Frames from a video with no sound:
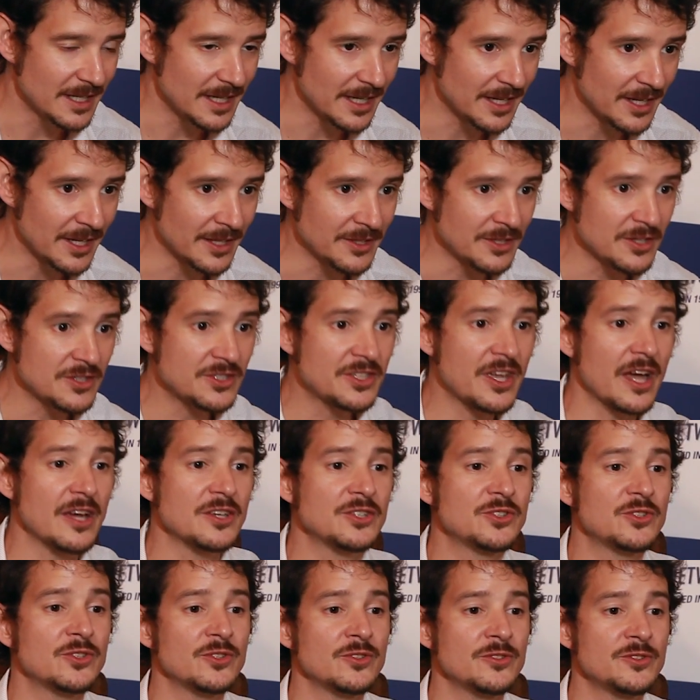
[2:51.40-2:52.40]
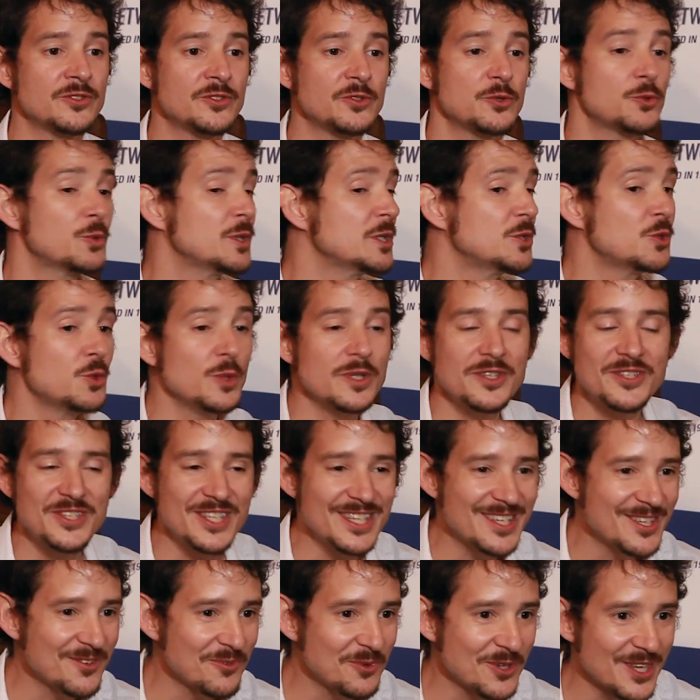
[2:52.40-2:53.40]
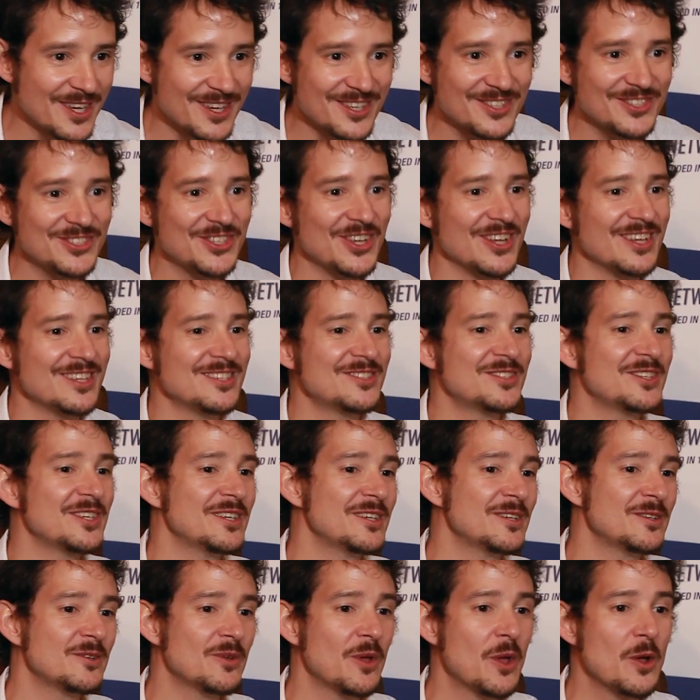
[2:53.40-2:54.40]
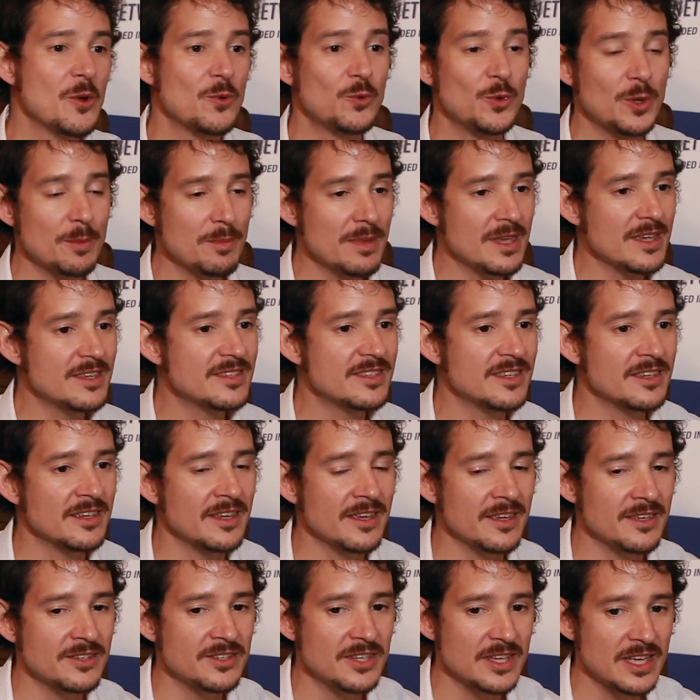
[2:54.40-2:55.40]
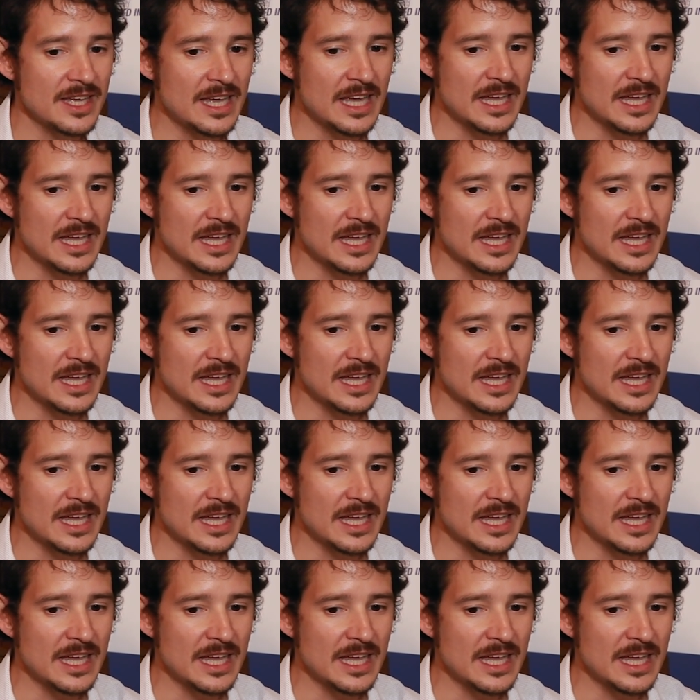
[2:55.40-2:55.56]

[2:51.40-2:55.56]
uh, discussions, retweeting, re-exchanging, remixing it.